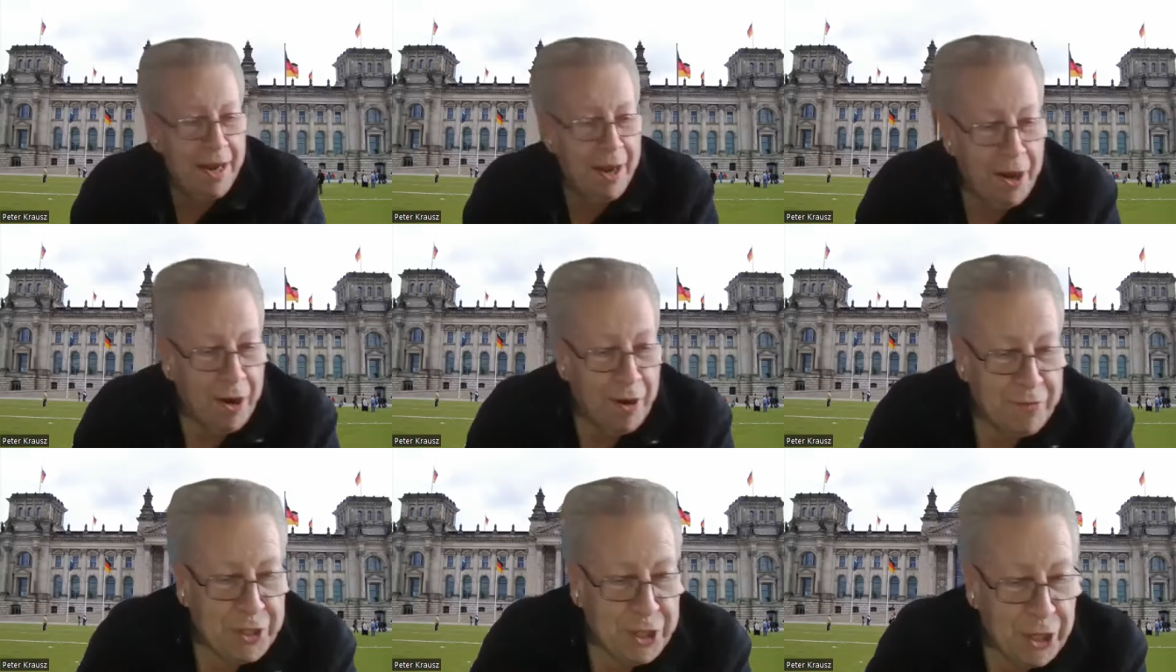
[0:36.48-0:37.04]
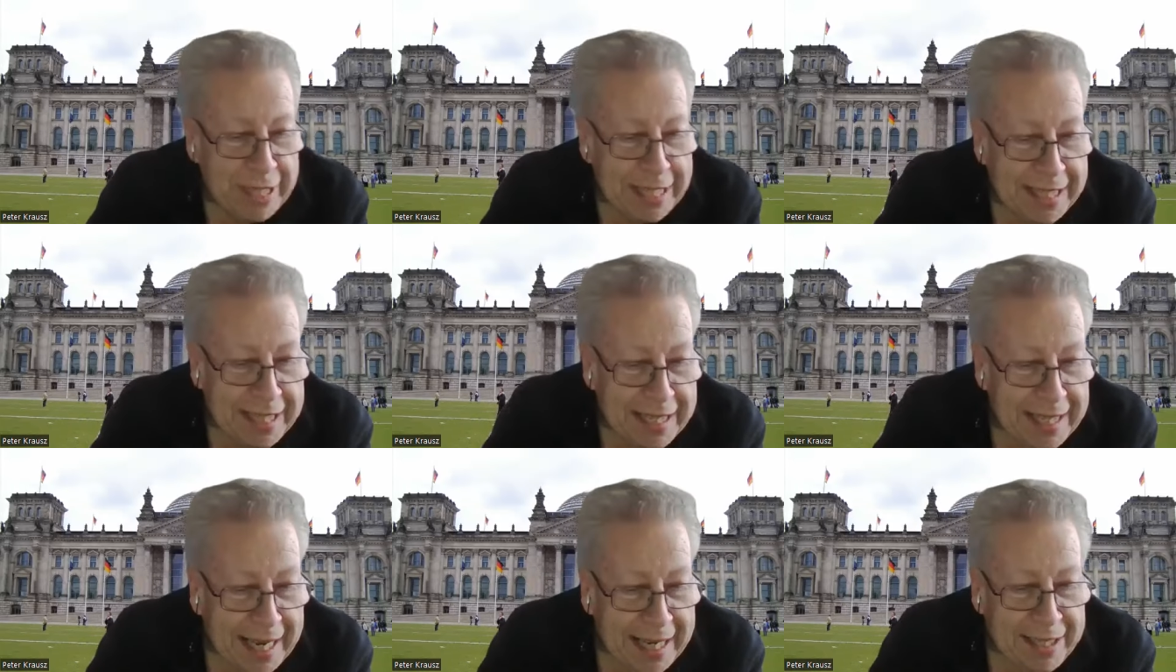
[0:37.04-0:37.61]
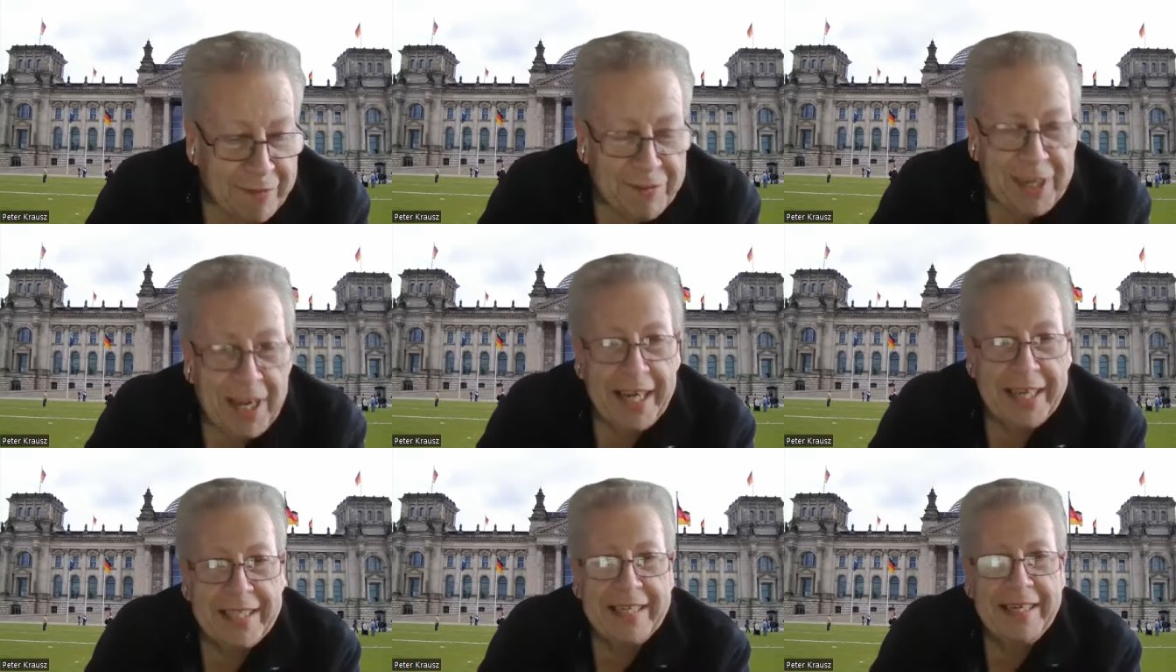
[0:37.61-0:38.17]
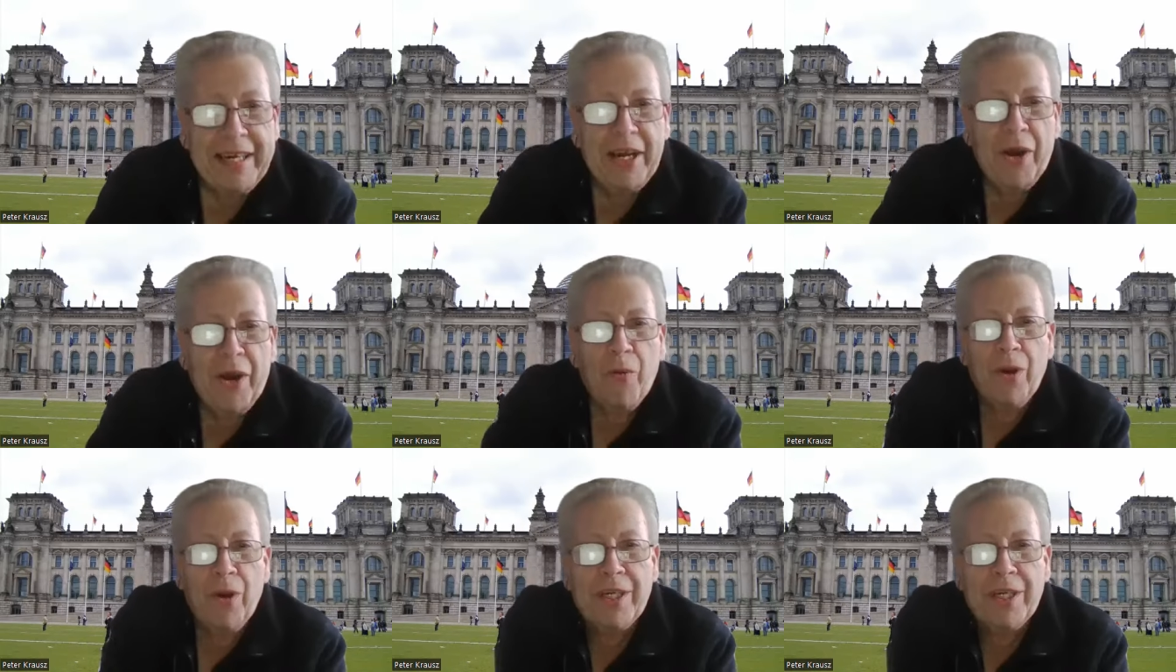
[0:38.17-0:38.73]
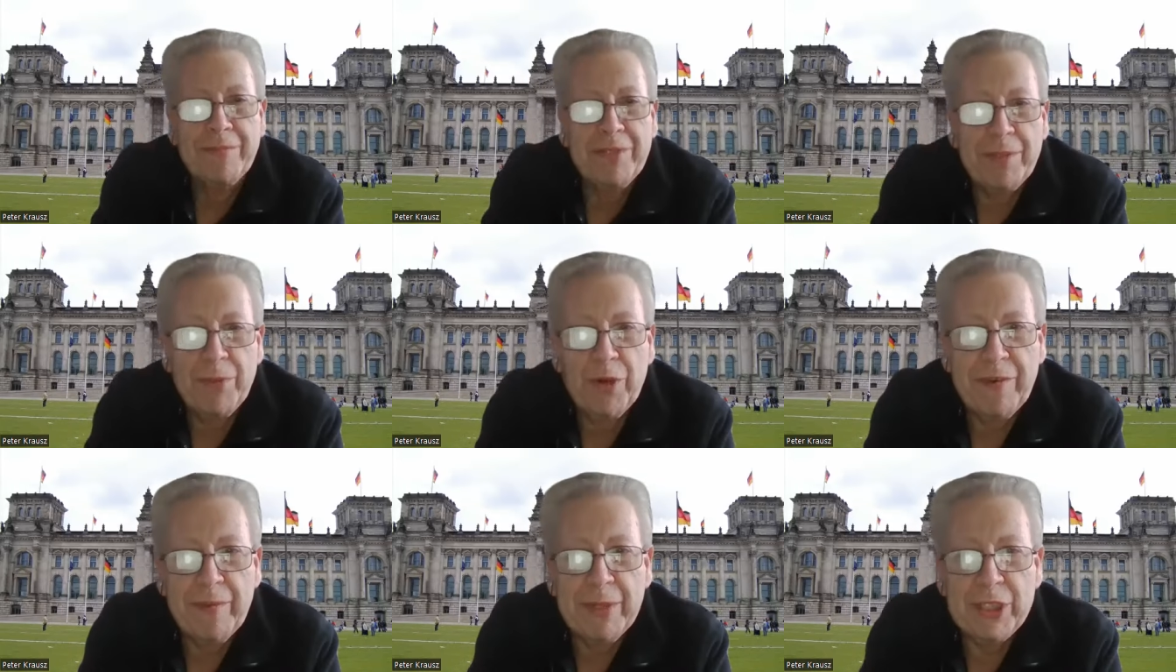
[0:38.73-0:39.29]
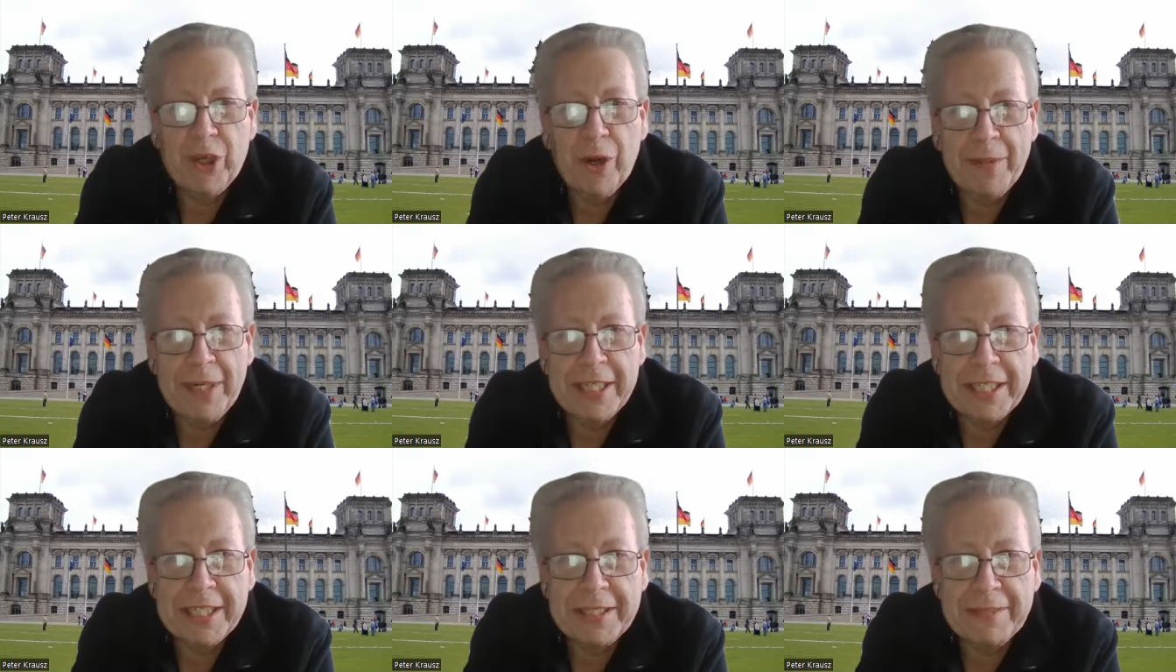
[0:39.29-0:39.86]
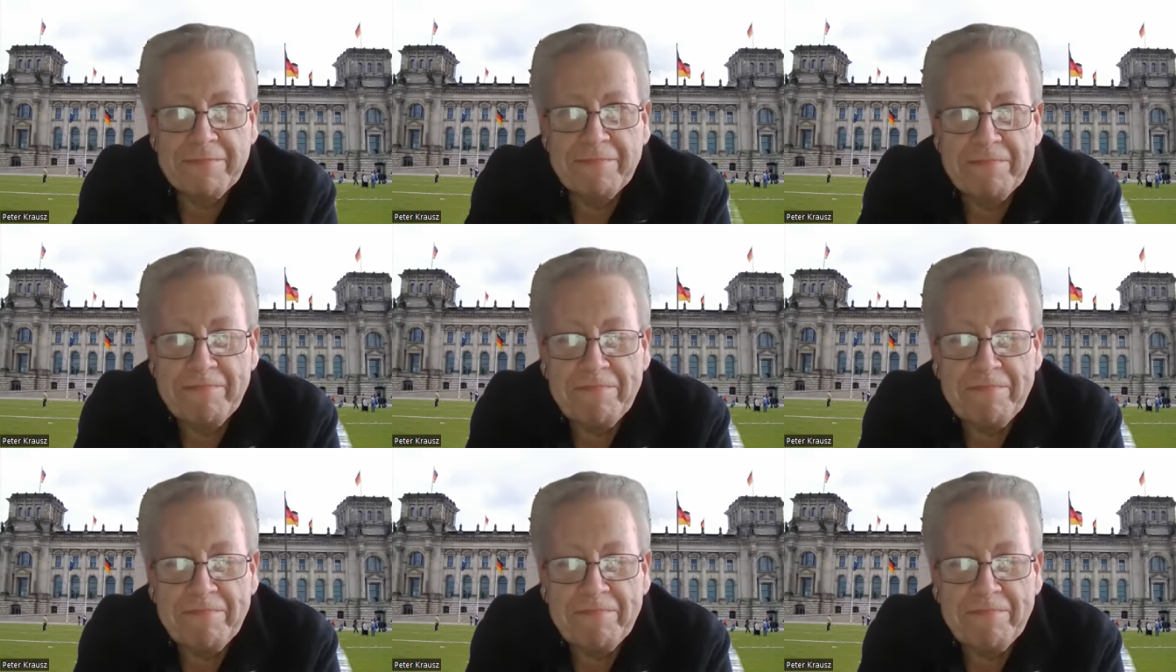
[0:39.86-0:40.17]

of Journey to the End of Night. Welcome to Movie Metropolis.